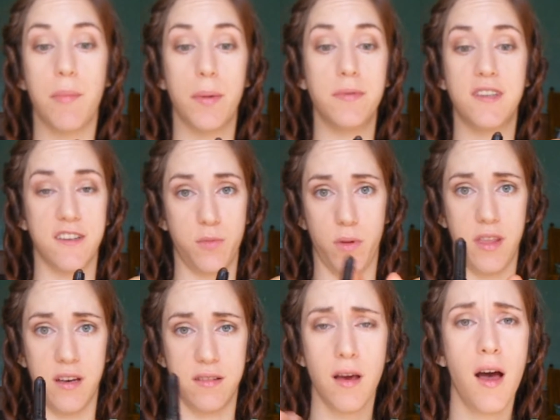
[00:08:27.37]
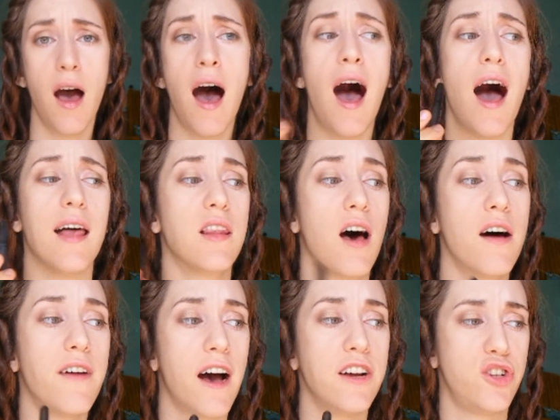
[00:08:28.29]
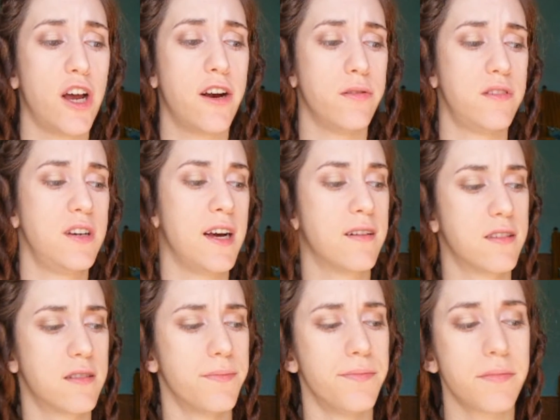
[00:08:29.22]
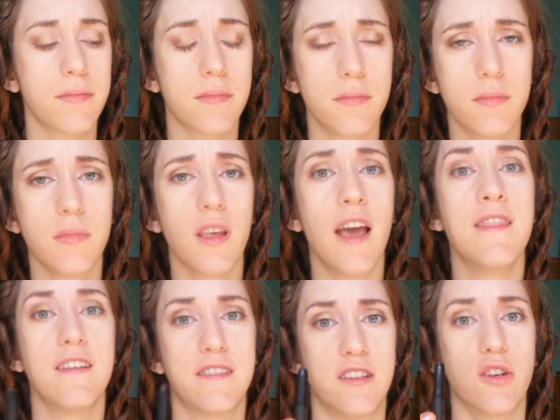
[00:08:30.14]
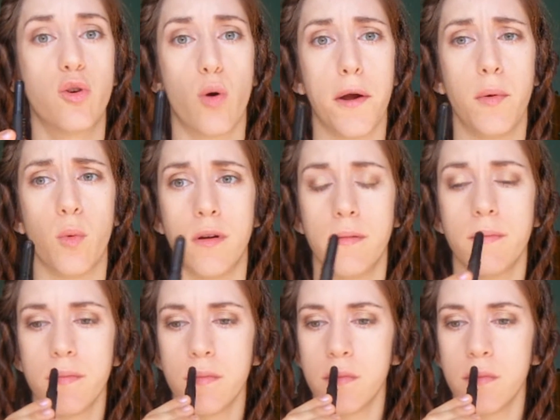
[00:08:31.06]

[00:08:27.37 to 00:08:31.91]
I'm obsessed with this. I love eyeshadow sticks, and this is a great one.